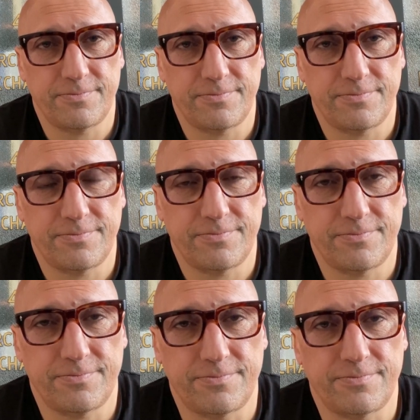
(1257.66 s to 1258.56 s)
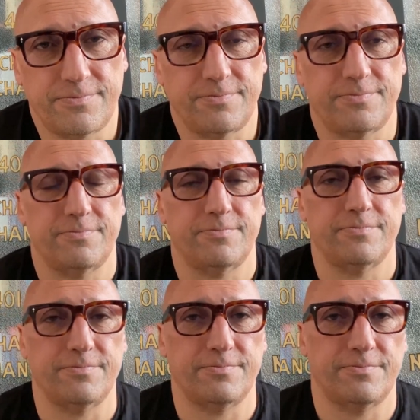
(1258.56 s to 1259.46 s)

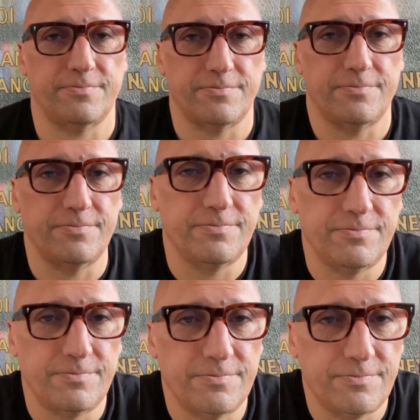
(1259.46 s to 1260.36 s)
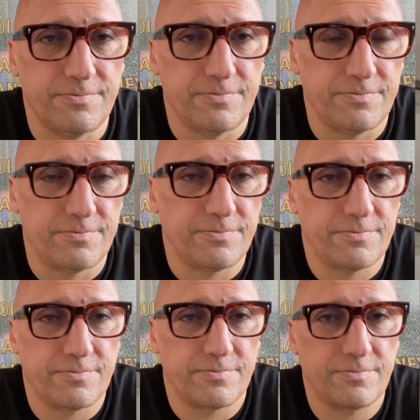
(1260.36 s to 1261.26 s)

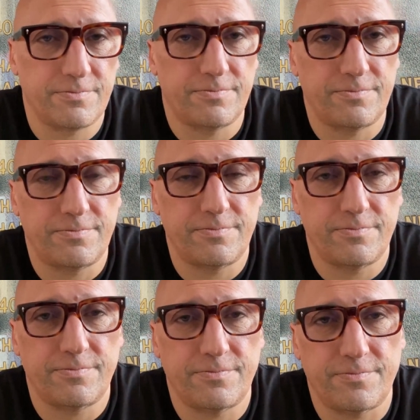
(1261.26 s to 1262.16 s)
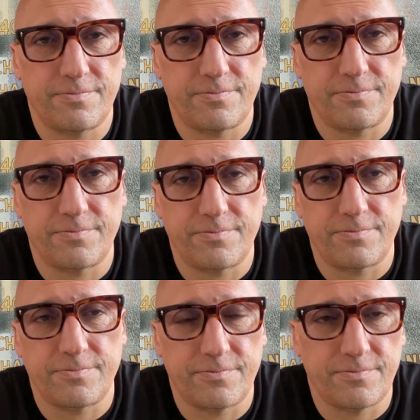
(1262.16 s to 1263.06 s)

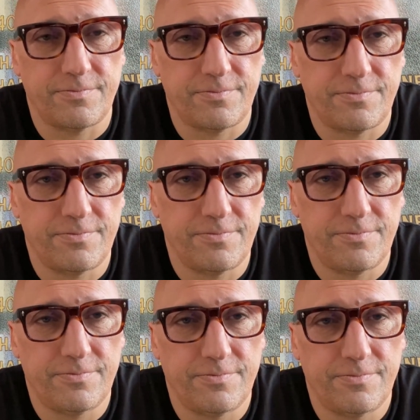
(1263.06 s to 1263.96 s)
No words are spoken by the person on screen.